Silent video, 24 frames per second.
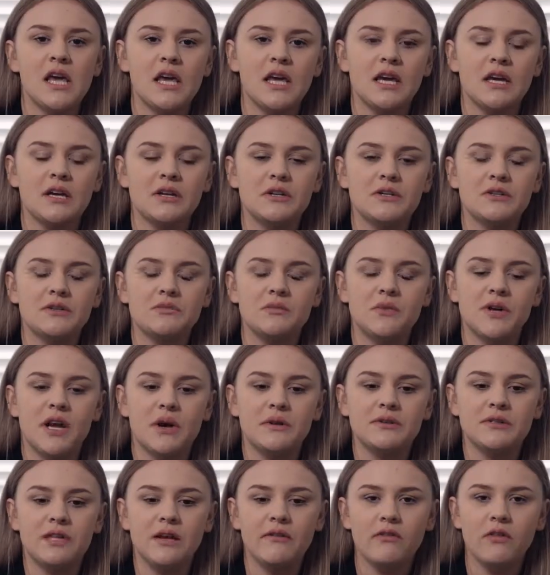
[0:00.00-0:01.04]
And when
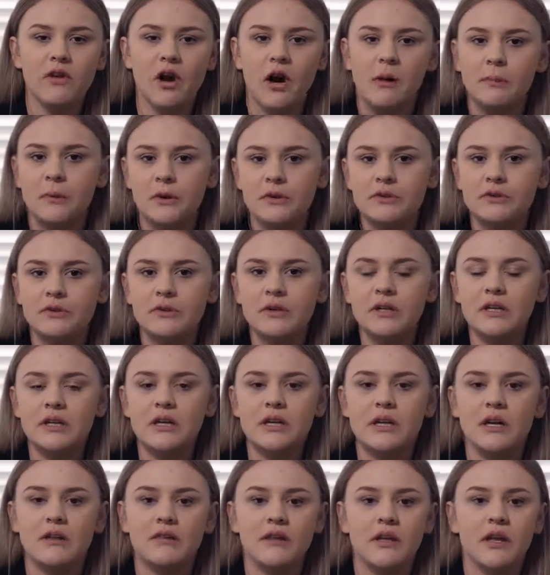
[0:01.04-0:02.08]
I was given the
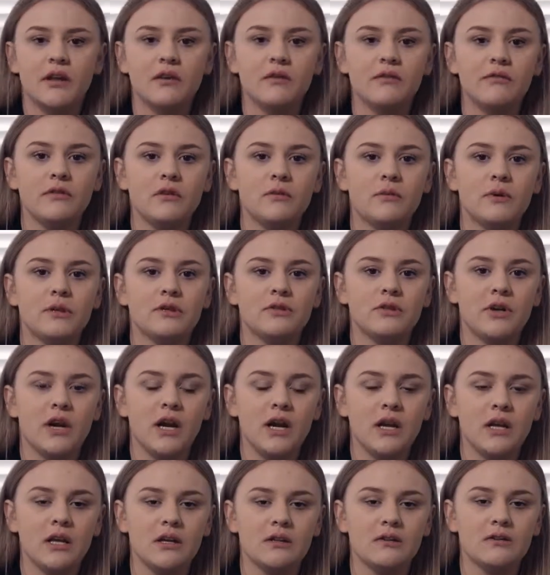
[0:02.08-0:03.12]
opportunity in the interview and
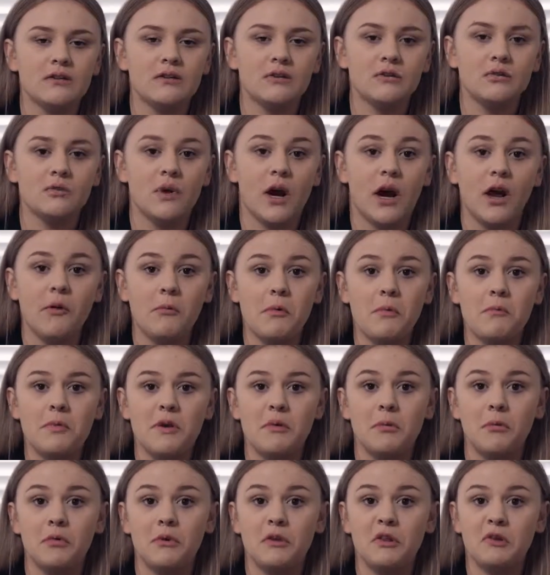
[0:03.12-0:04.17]
training to recommend
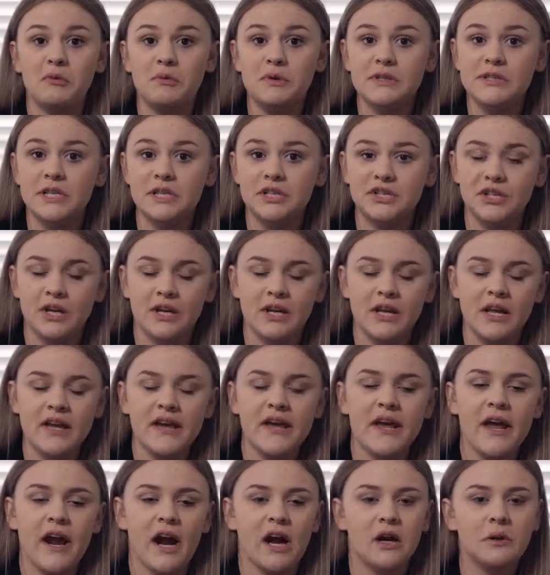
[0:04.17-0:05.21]
people to the position,
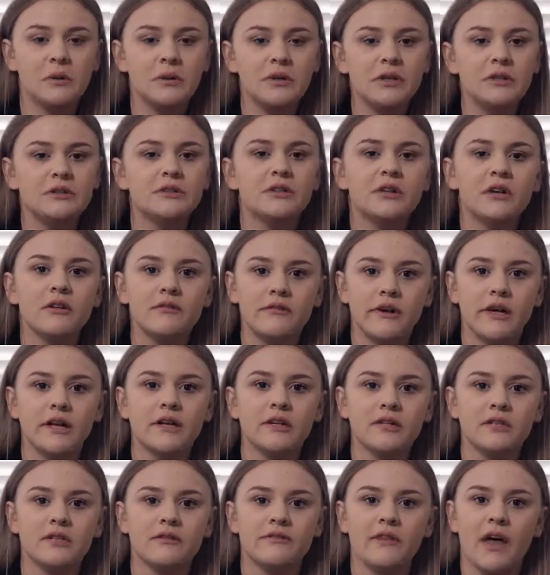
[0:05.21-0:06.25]
I really took
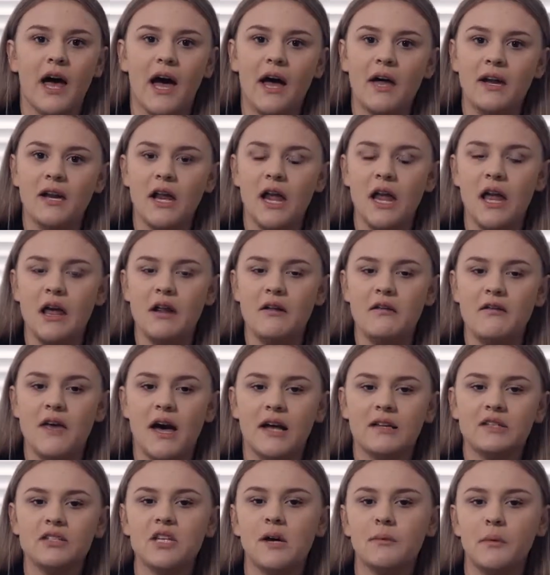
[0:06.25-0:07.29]
advantage of that. And
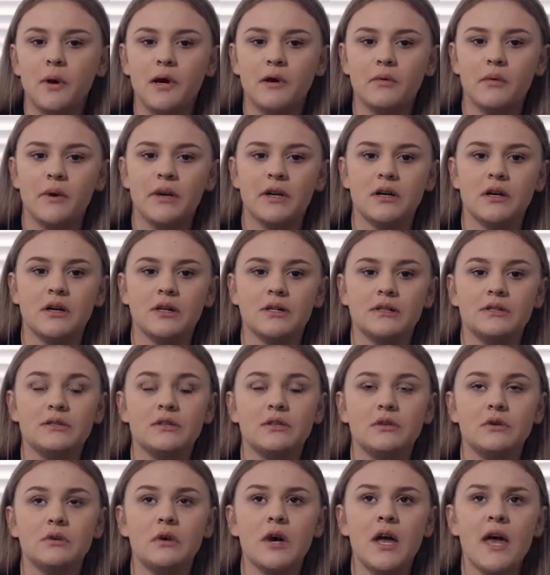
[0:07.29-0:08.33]
that summer, I went on
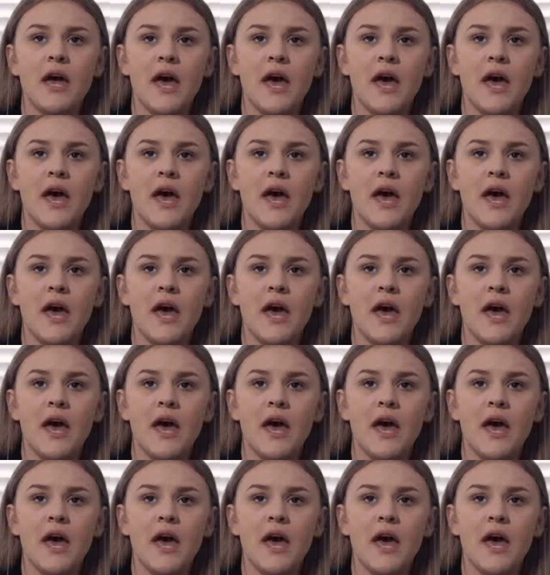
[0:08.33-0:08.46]
to